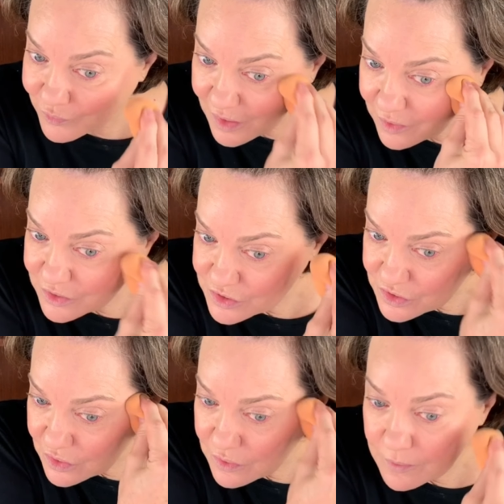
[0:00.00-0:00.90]
And just
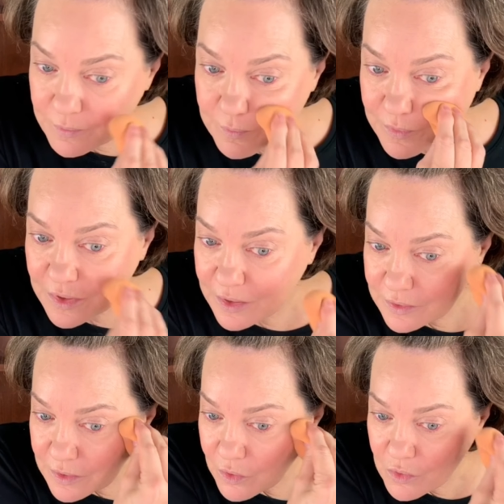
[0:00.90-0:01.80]
kind
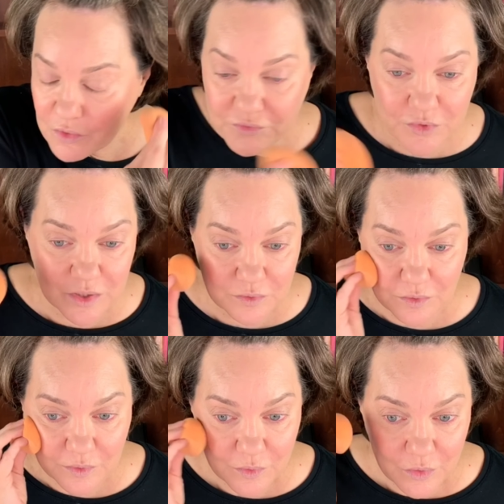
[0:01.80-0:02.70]
of go over it,
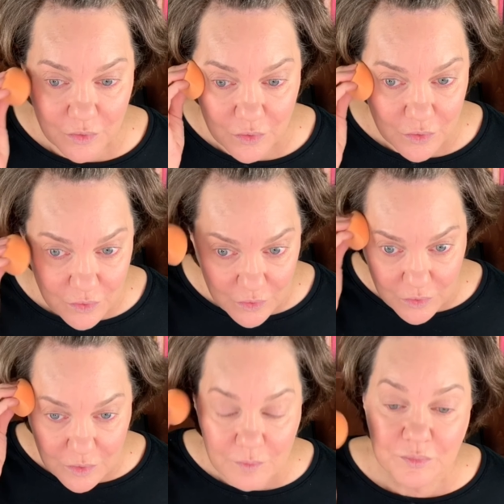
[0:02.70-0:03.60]

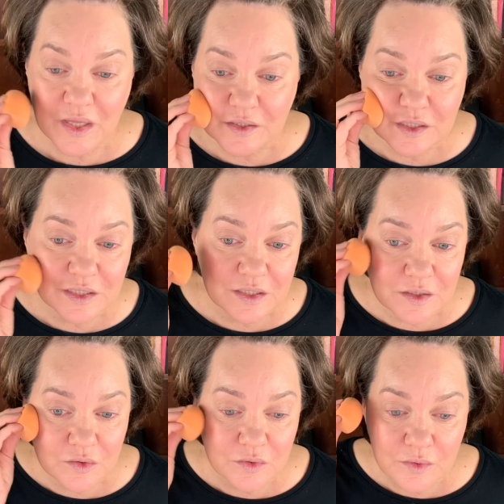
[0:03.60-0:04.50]
blend it
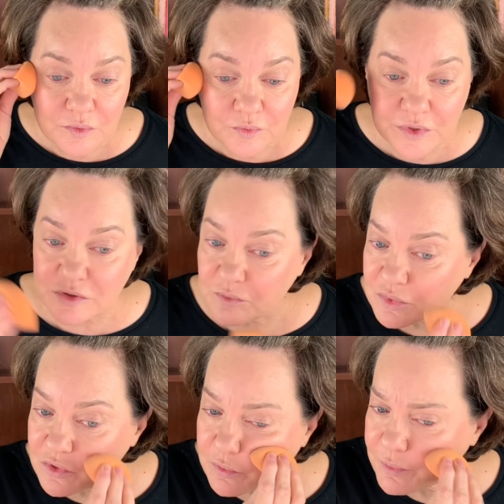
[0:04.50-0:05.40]
in with the
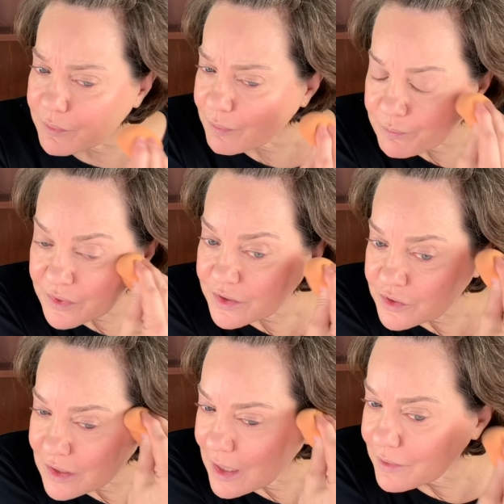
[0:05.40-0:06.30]
Beauty Blender.
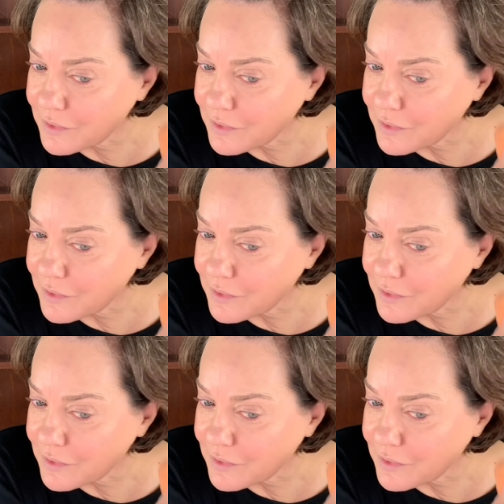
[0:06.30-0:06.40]
And I